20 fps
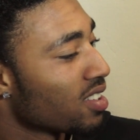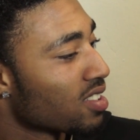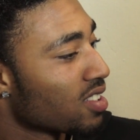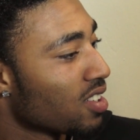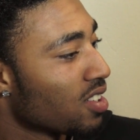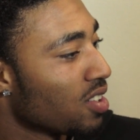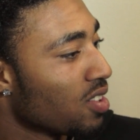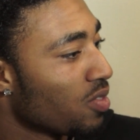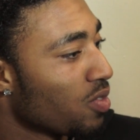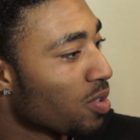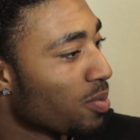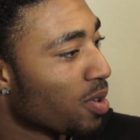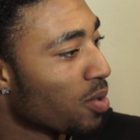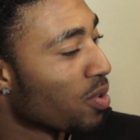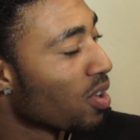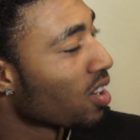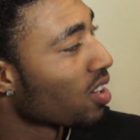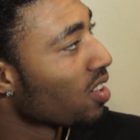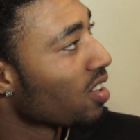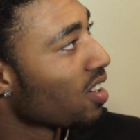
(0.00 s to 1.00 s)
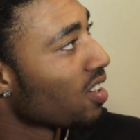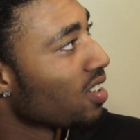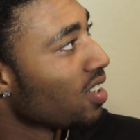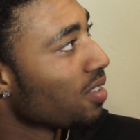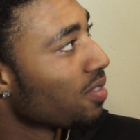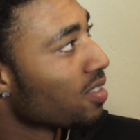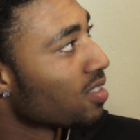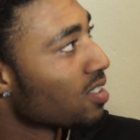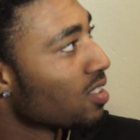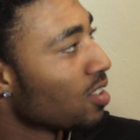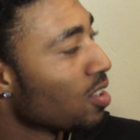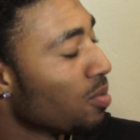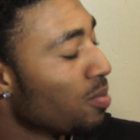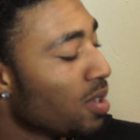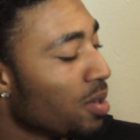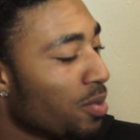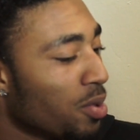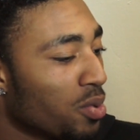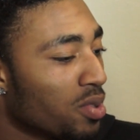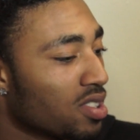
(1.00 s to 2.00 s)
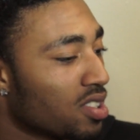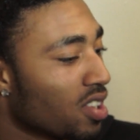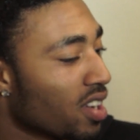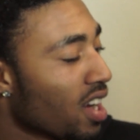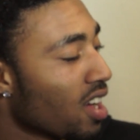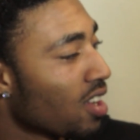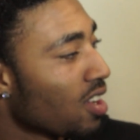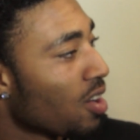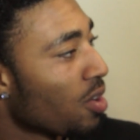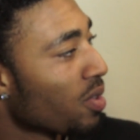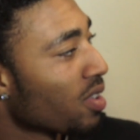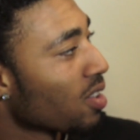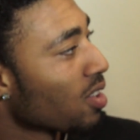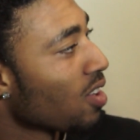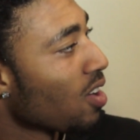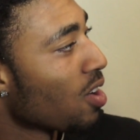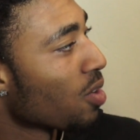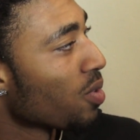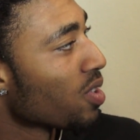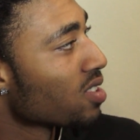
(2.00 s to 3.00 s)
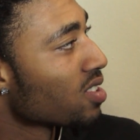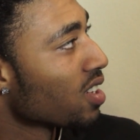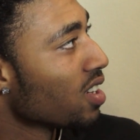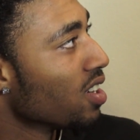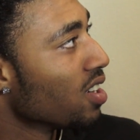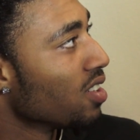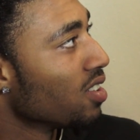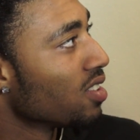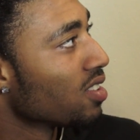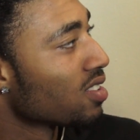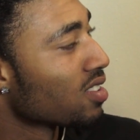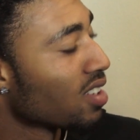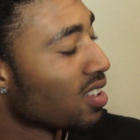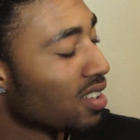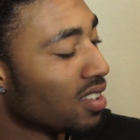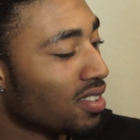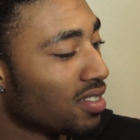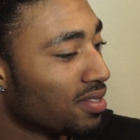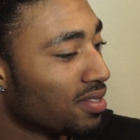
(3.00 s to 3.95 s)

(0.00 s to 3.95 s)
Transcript: so we've been working on our defense a little bit, but we still got a long, way, long ways to go. So.